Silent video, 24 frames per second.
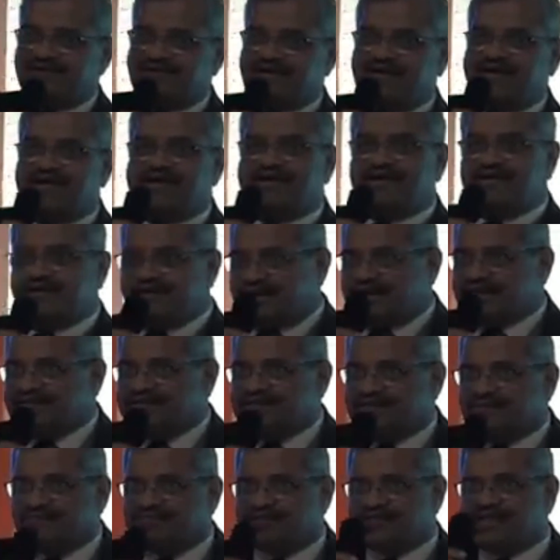and I
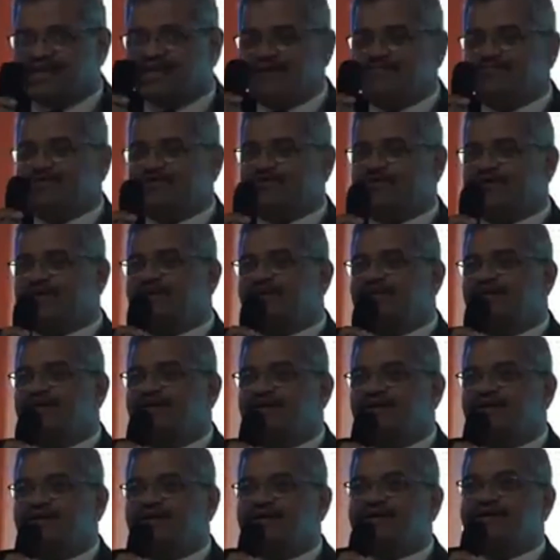subscribe to
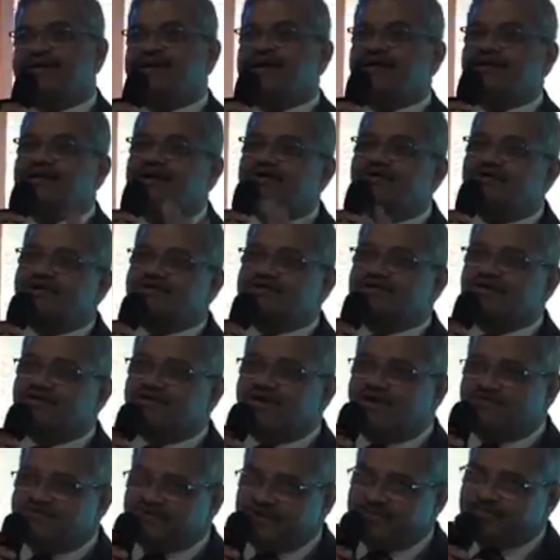it, cut down on the
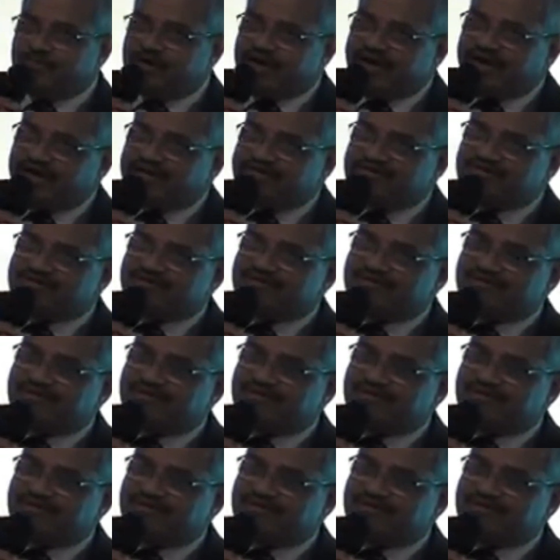coffee breaks,